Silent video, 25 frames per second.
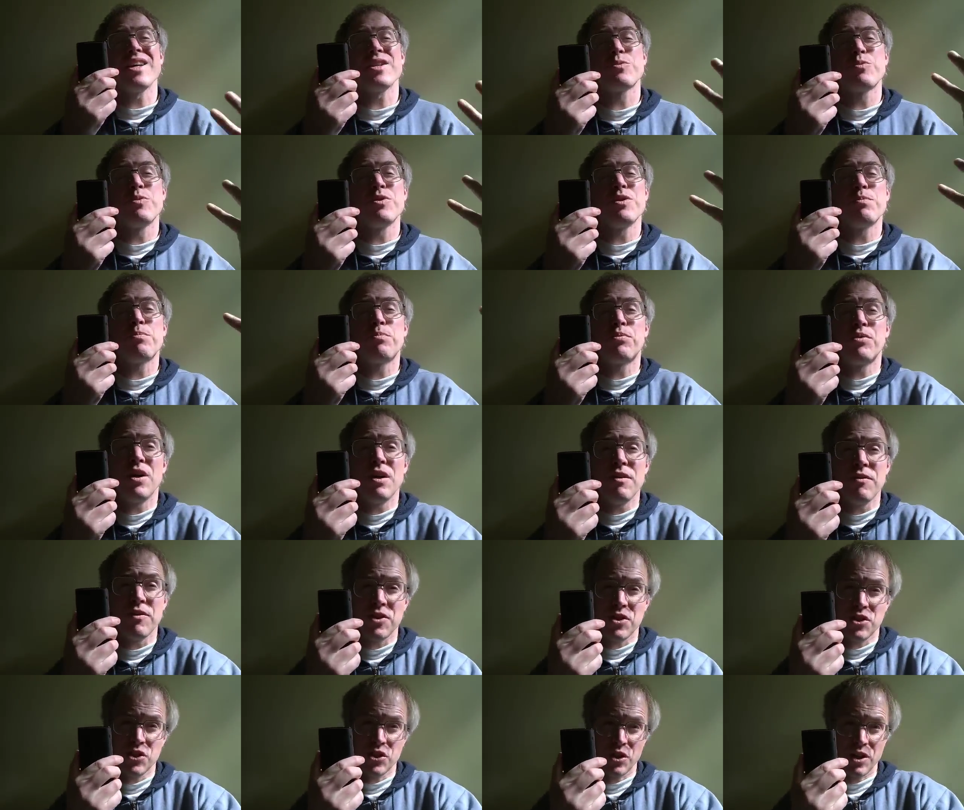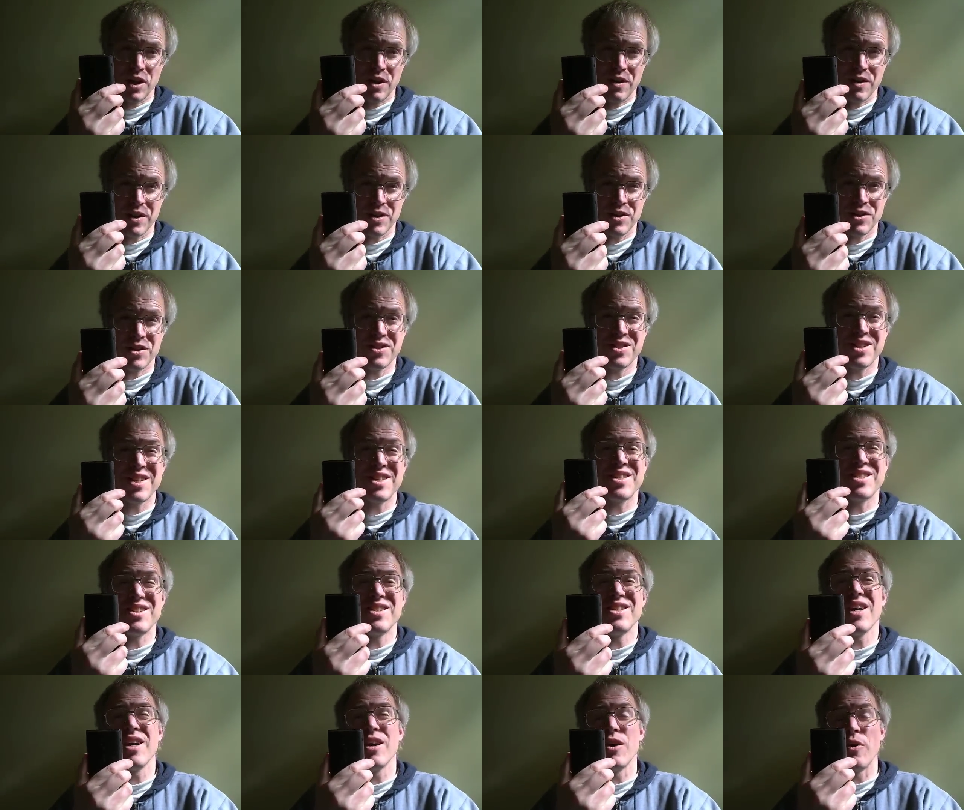As with previous Sony Ericssons,
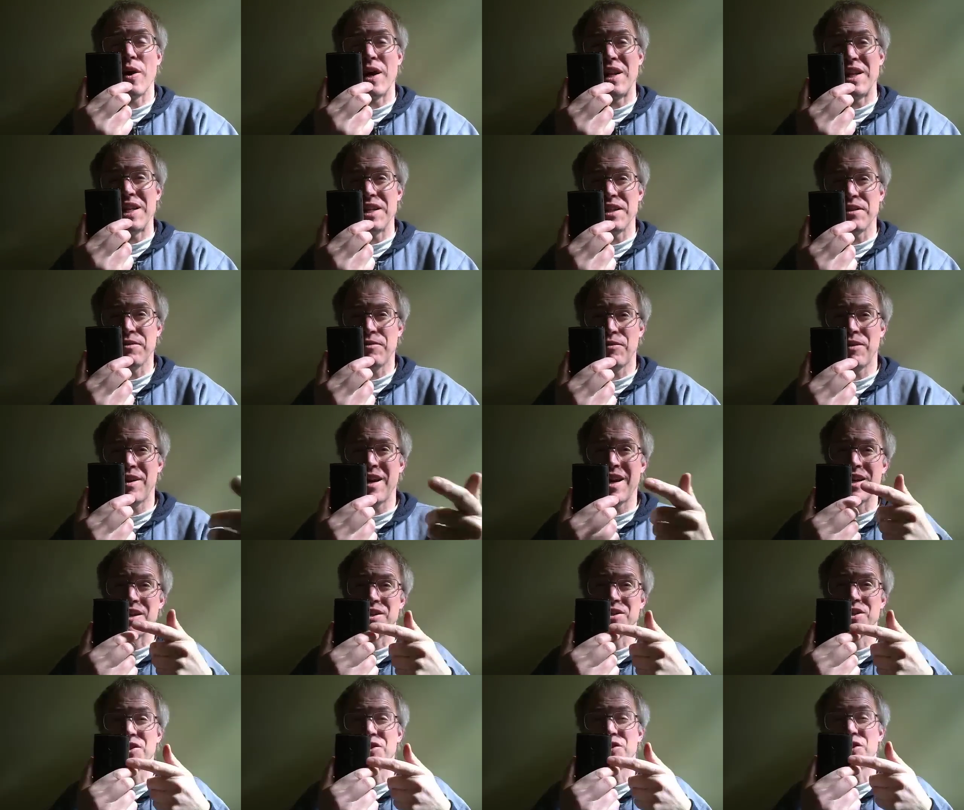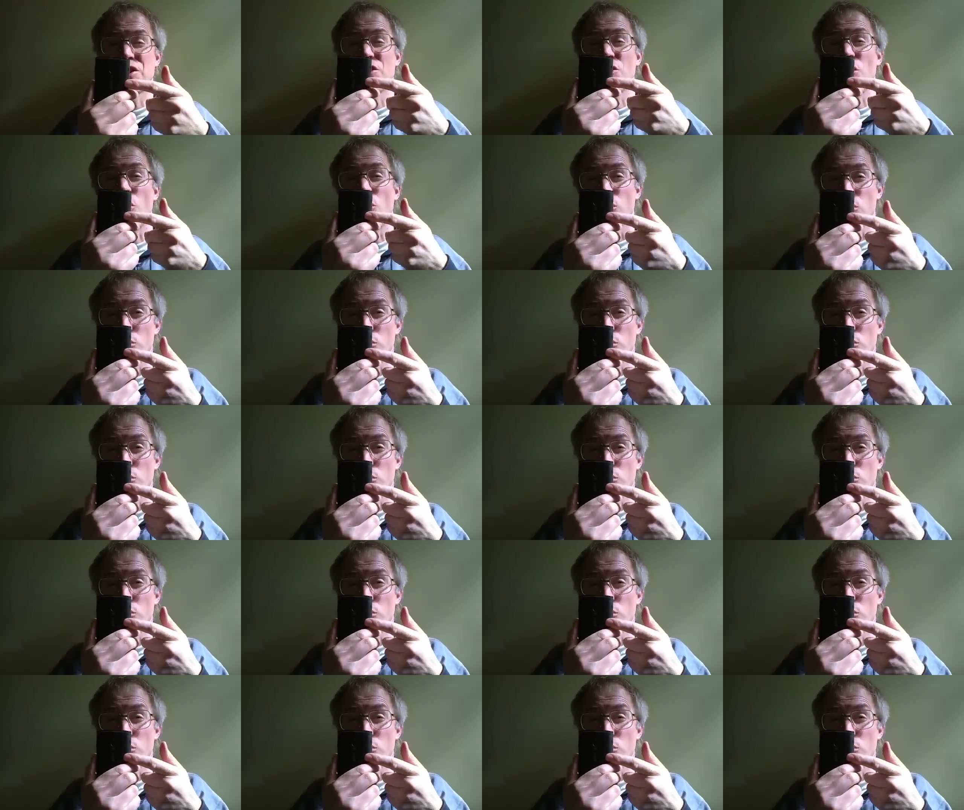there's no LED flash, just an